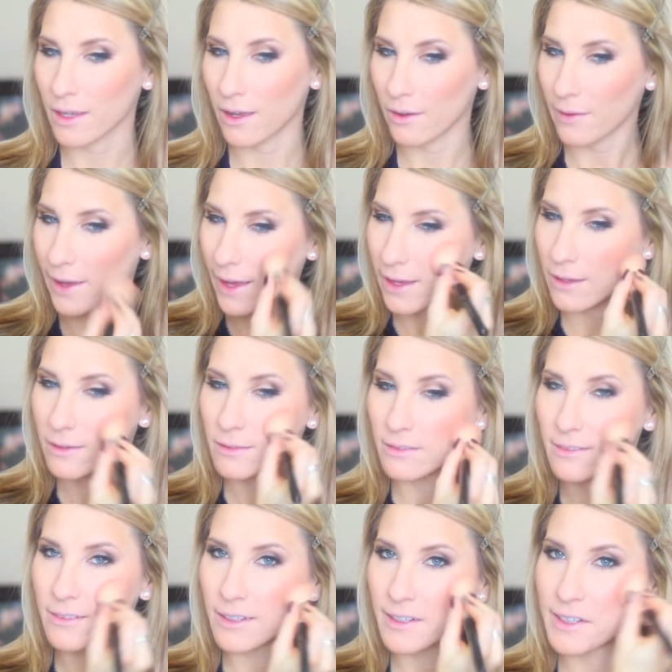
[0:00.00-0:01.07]
Okay.
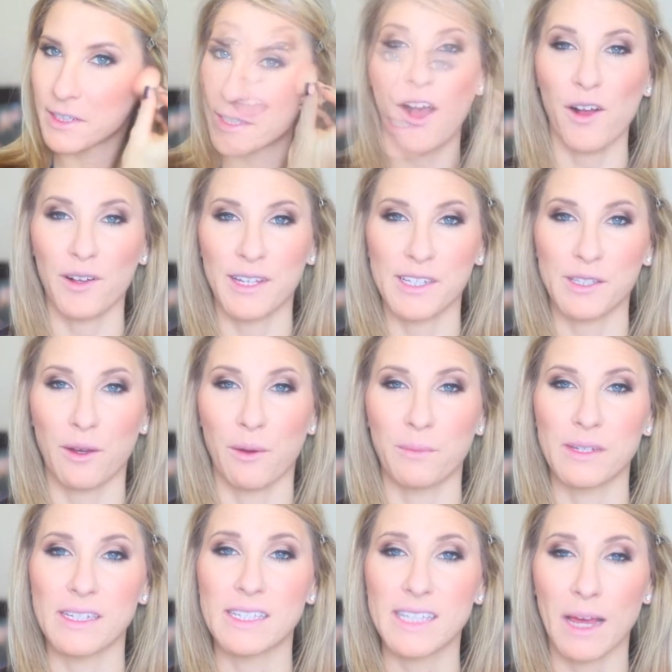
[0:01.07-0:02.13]
Okay, so I'm
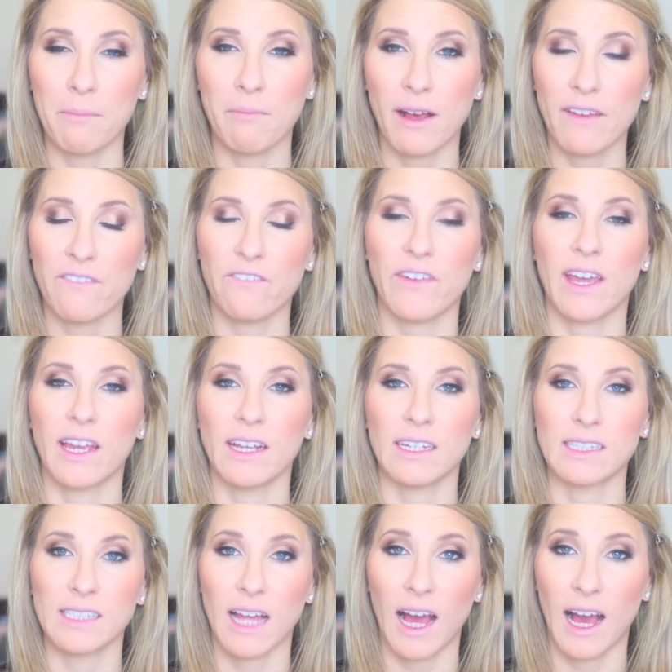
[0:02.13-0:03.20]
going to set my
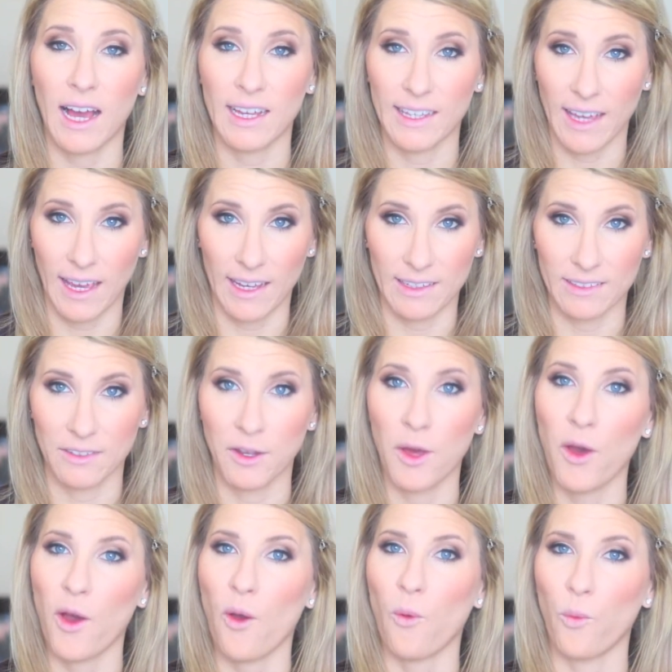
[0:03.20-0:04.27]
face again
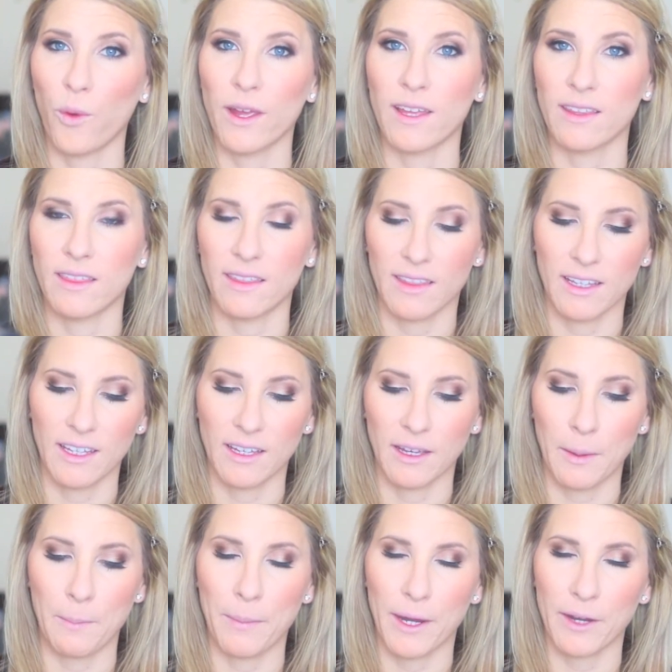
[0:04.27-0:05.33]
with
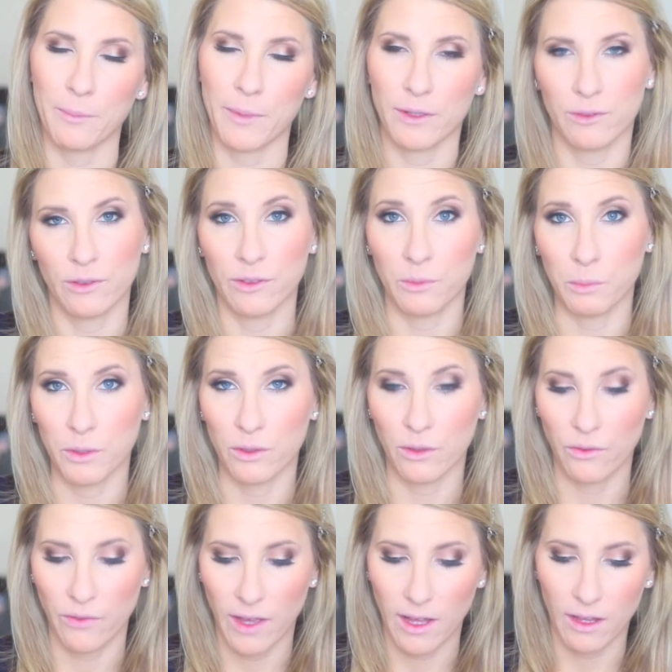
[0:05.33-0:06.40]
the Bare Minerals
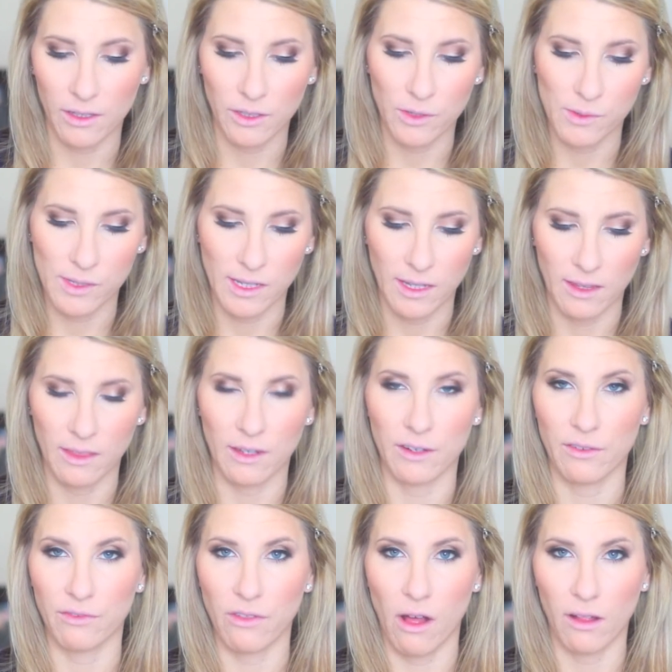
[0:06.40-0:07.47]
Mineral Veil using
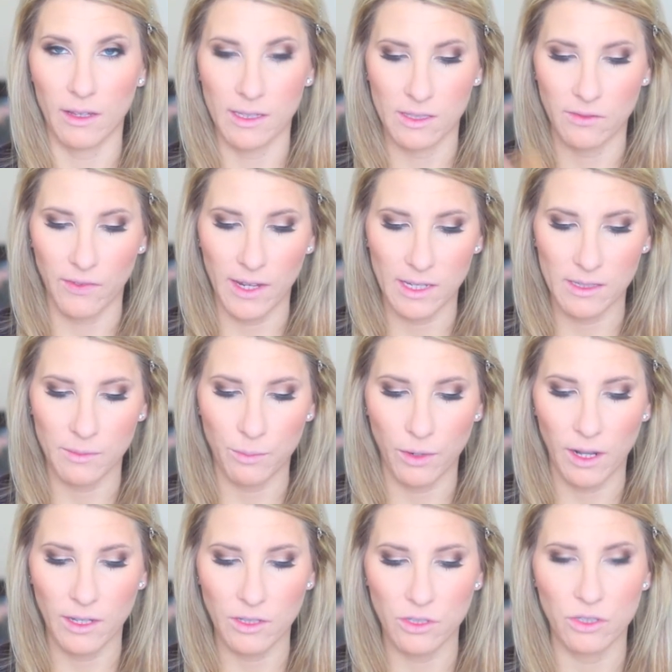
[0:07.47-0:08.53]
their Flawless Face
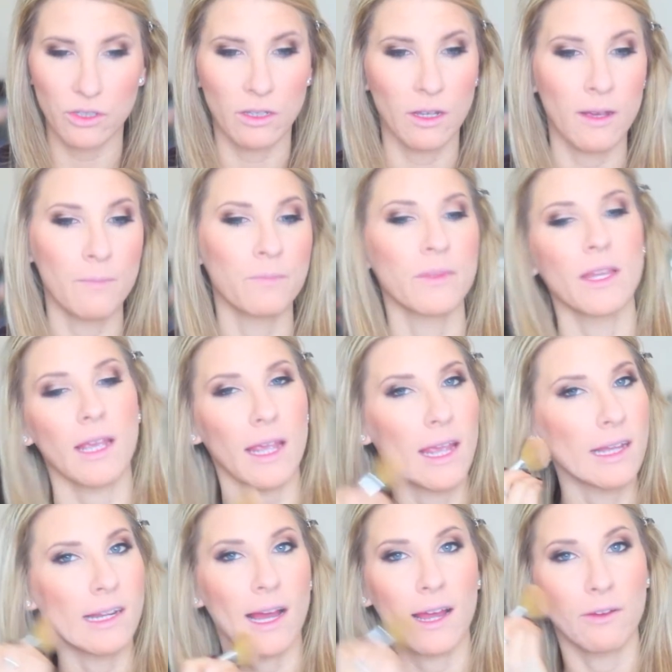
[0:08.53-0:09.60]
Brush.
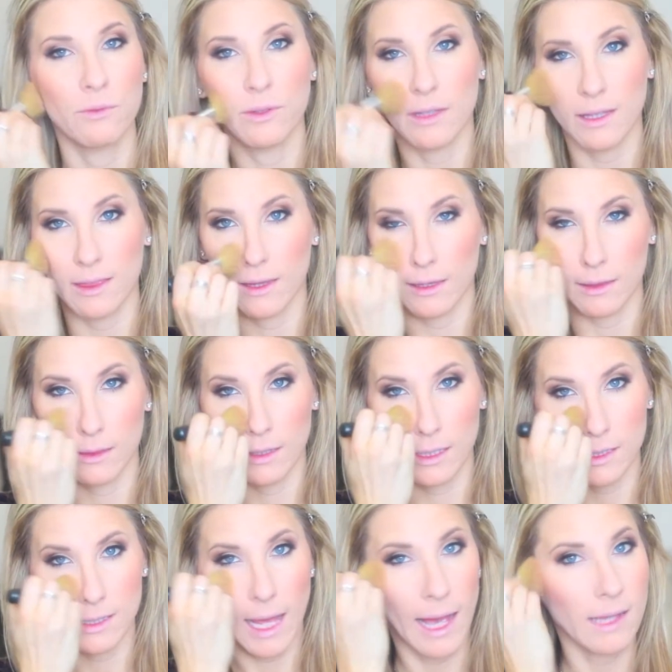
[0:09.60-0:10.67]
And I really think
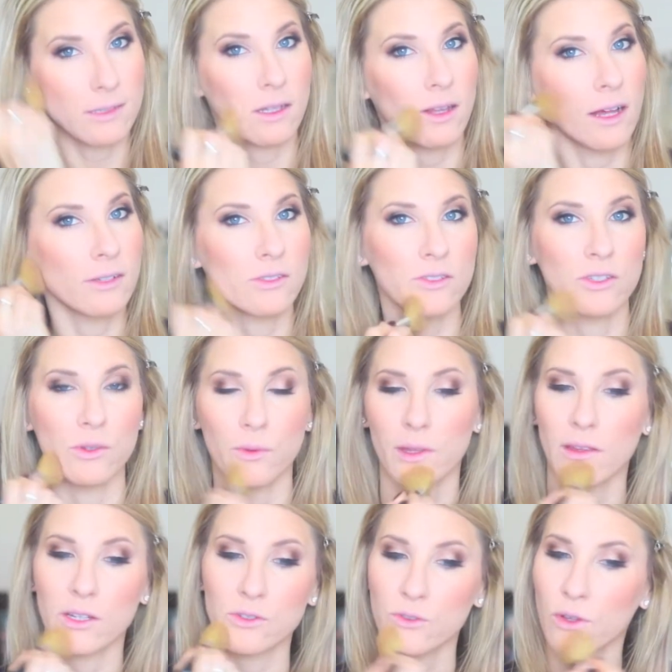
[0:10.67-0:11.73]
this has a lot to do
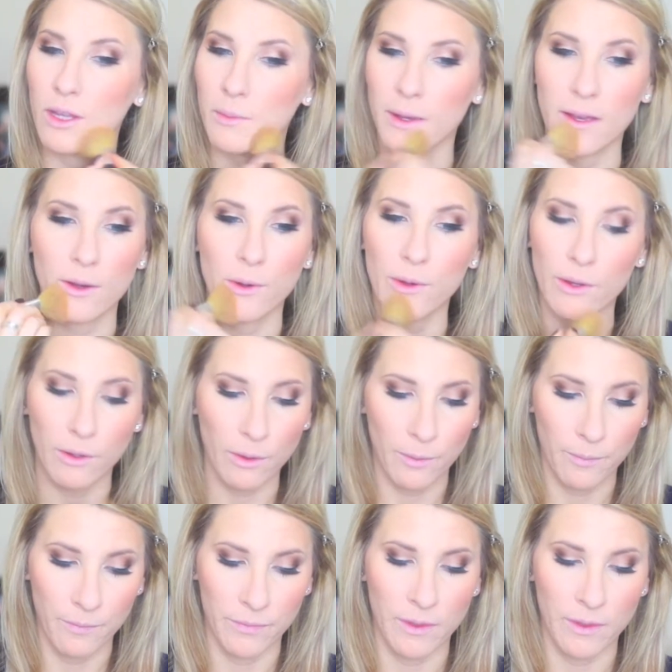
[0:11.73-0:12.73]
with controlling my oil.